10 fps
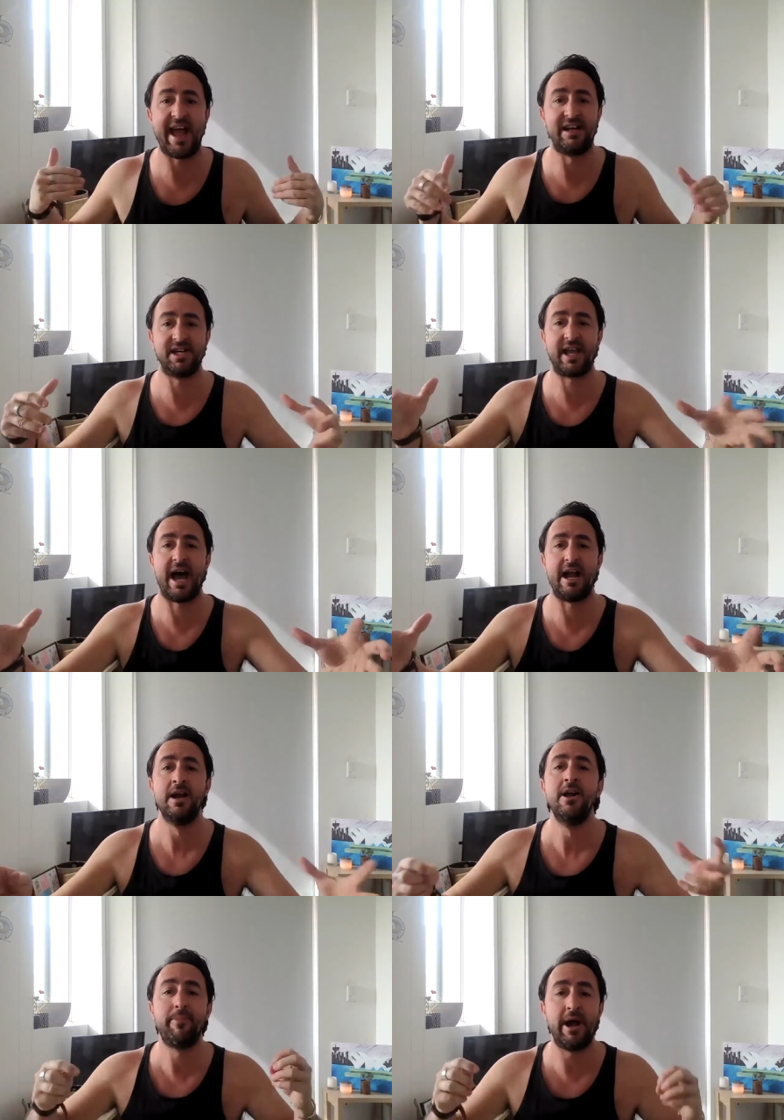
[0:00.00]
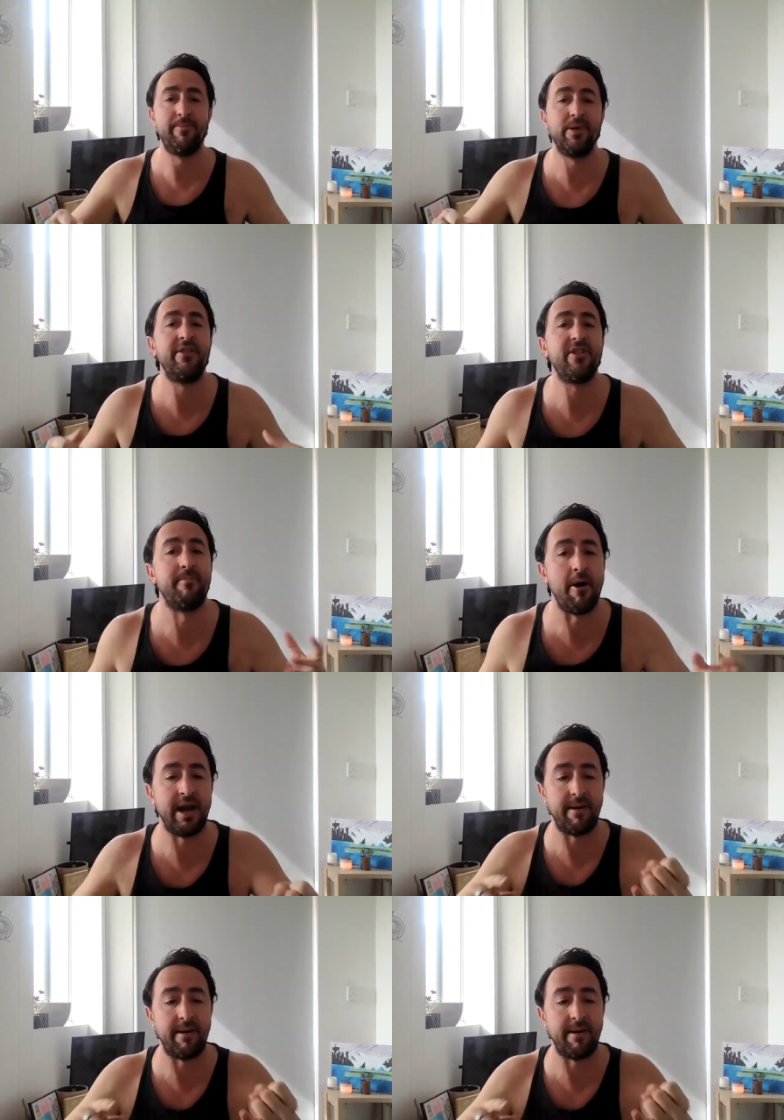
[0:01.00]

educate people at the moment.